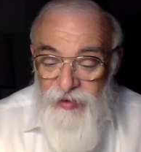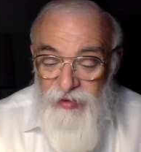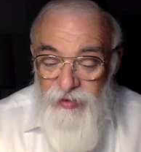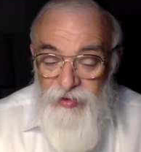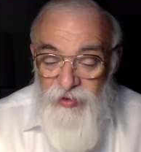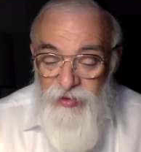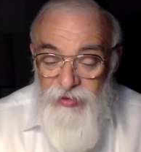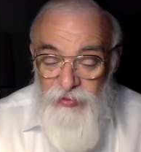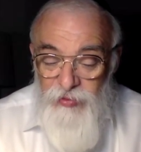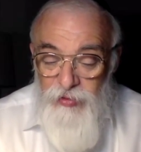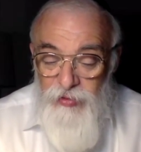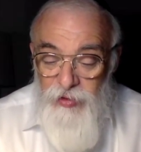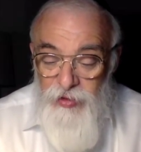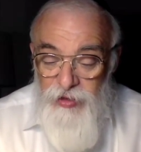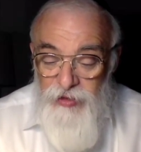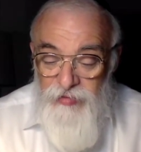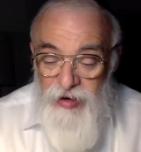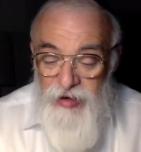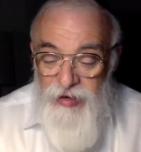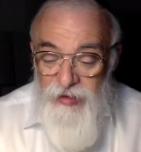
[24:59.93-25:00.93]
because the food
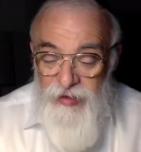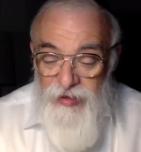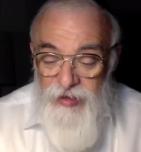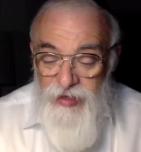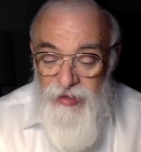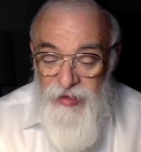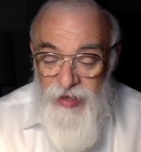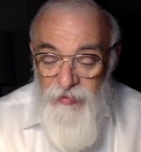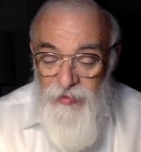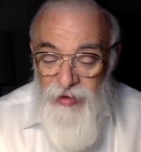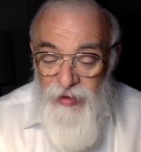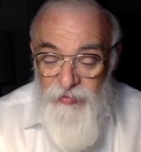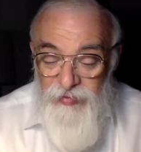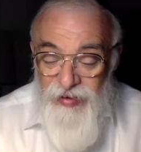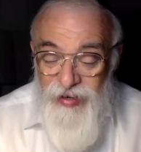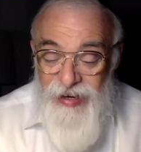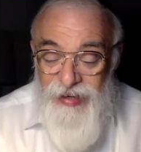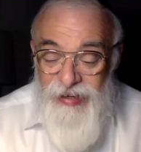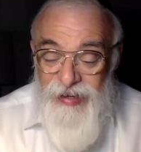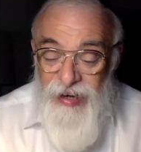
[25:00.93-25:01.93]
goes straight into the stomach.
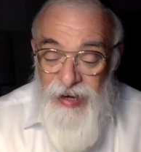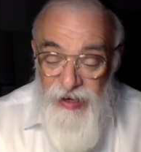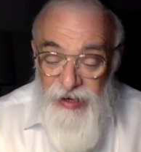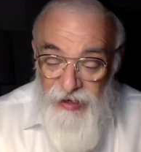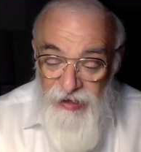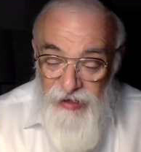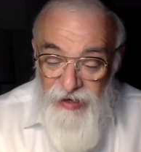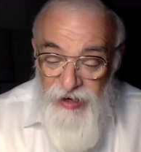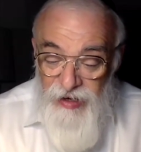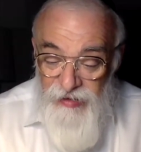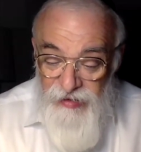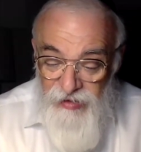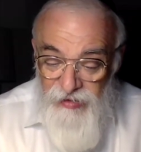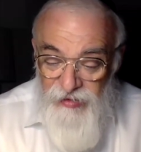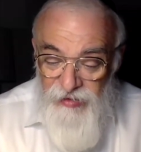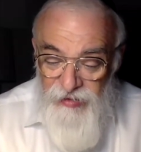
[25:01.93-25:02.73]
But achakach, not